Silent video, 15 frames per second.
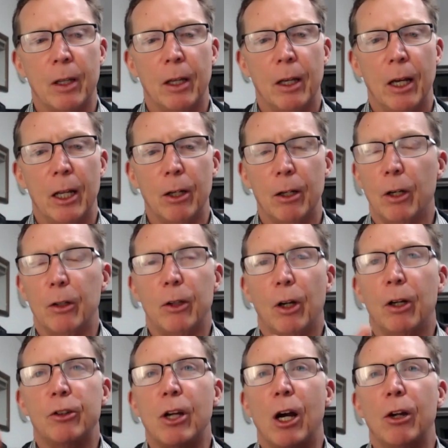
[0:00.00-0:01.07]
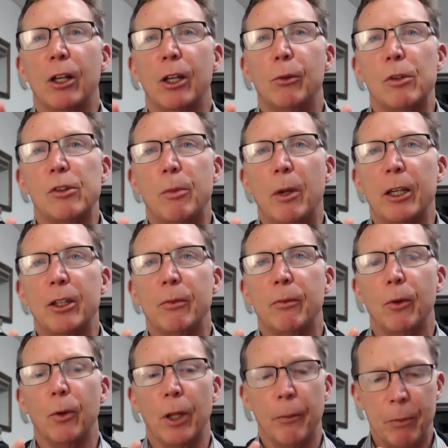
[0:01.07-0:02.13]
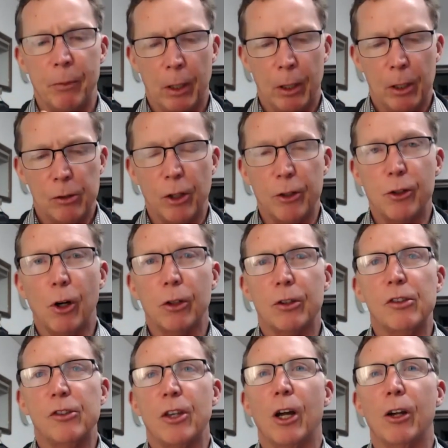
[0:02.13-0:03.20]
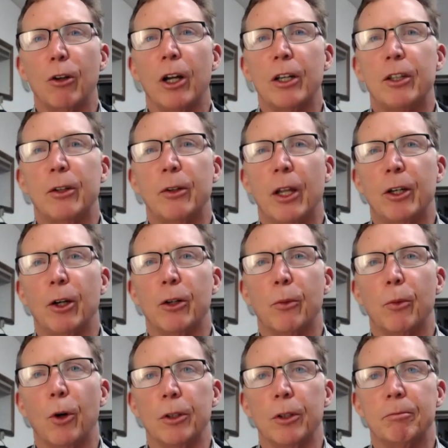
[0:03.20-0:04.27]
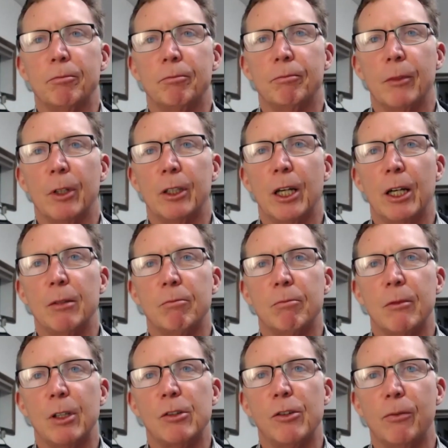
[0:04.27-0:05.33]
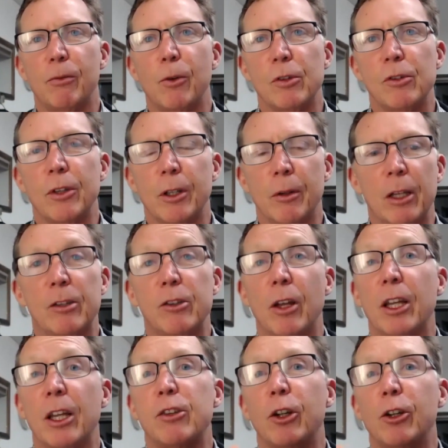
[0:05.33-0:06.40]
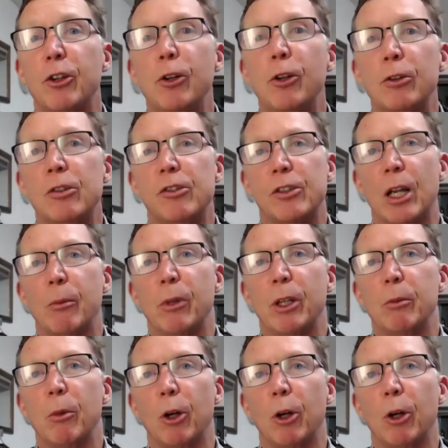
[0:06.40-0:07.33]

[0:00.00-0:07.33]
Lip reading: And I totally respect him for that. So doctors don't like to, they got it wrong. Okay, that's the first thing. And so that's a huge stumbling block.